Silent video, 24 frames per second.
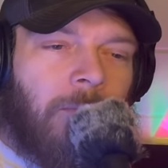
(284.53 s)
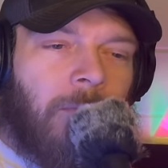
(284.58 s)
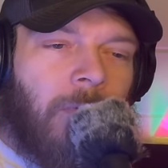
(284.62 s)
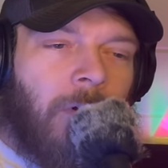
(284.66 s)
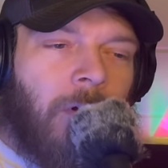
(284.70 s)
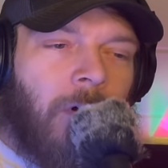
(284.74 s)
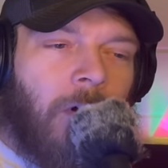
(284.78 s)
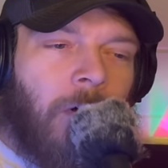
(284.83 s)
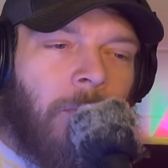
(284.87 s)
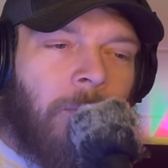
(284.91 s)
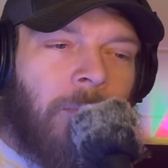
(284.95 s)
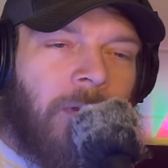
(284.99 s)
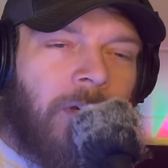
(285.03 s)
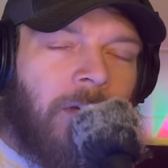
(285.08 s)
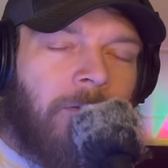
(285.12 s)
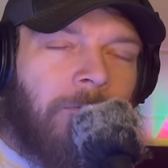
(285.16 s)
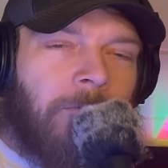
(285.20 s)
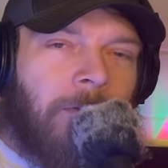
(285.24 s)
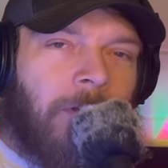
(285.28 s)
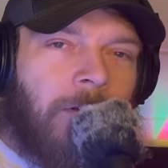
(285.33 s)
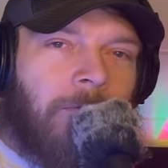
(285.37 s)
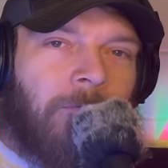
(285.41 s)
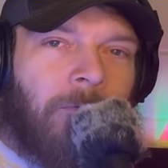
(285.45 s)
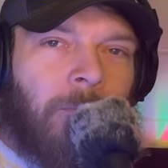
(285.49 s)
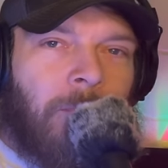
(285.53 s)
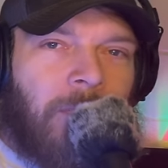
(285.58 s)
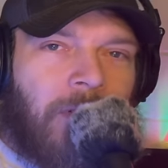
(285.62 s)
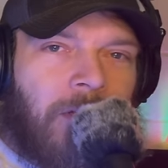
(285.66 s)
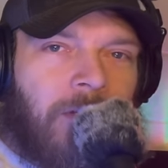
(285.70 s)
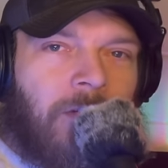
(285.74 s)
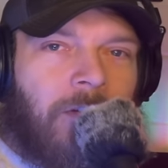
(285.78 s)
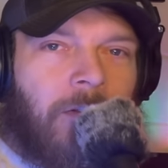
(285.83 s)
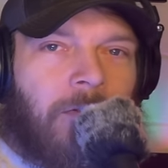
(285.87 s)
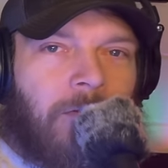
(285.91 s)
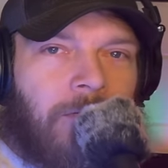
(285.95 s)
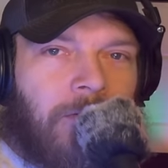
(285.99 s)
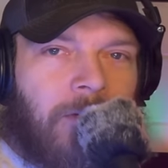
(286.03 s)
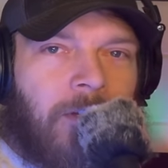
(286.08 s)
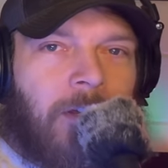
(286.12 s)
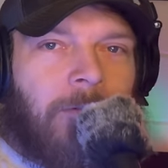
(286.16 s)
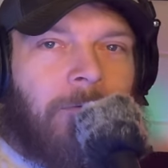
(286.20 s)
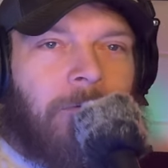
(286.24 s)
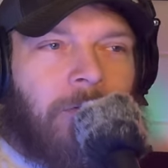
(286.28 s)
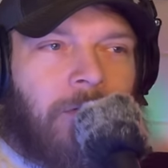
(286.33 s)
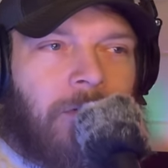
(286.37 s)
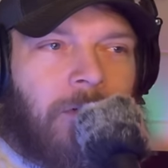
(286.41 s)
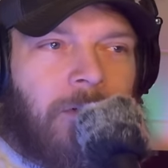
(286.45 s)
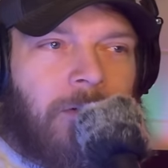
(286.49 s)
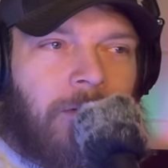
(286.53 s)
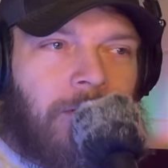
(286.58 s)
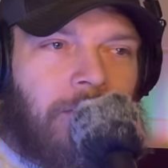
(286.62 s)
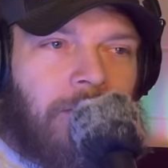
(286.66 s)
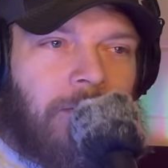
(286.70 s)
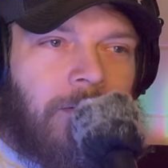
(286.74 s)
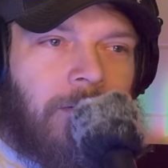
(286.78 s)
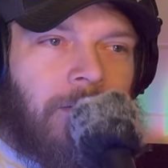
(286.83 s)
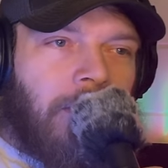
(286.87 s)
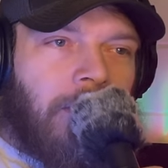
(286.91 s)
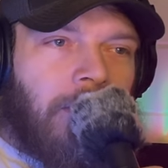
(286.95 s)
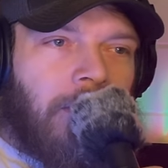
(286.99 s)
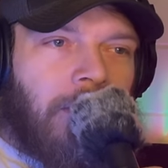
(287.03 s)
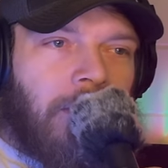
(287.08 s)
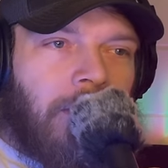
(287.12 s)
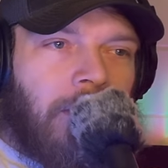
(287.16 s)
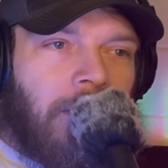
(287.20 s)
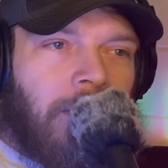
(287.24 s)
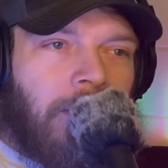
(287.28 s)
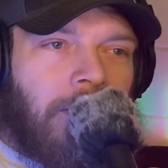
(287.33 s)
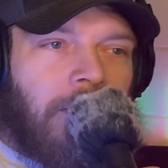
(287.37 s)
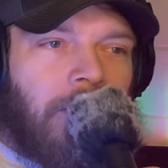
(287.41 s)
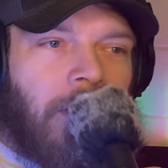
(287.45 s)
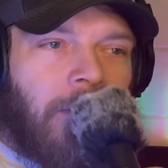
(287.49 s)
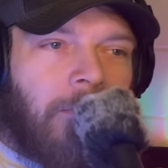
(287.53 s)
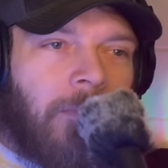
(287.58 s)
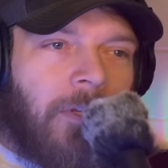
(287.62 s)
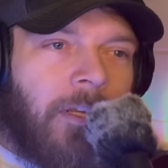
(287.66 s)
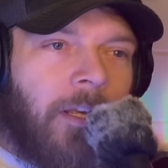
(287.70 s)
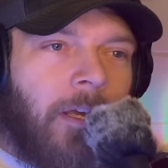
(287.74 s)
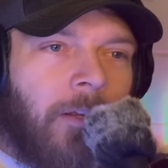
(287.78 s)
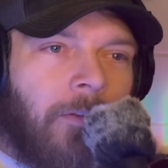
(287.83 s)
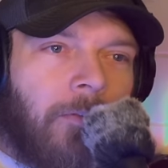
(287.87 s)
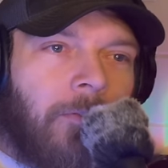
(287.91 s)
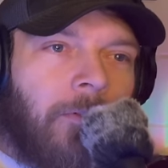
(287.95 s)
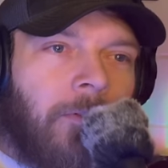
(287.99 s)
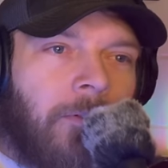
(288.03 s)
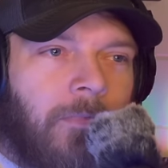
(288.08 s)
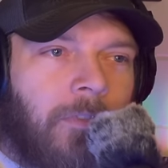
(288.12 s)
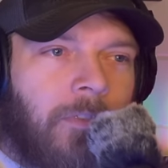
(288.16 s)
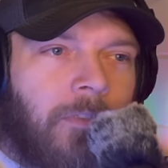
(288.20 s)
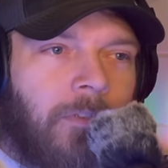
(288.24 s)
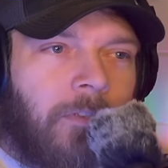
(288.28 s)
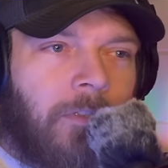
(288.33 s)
all benefit from each other's differences and come together.